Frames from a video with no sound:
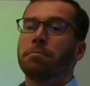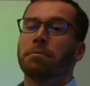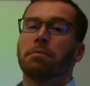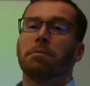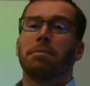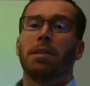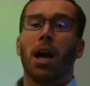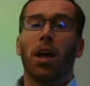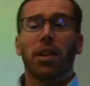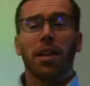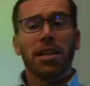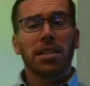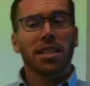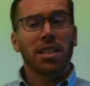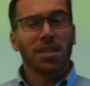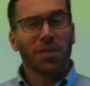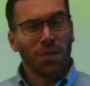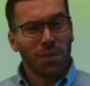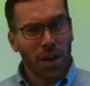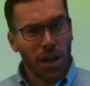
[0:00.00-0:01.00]
Now this is
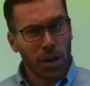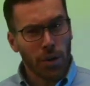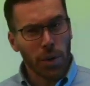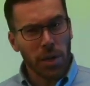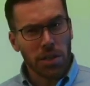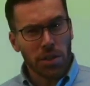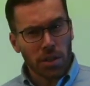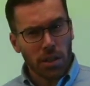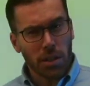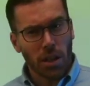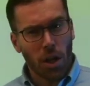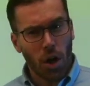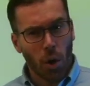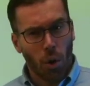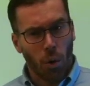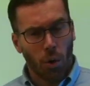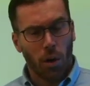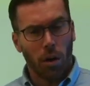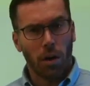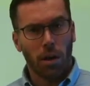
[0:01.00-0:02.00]
very
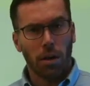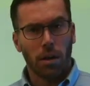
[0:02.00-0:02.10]
slow.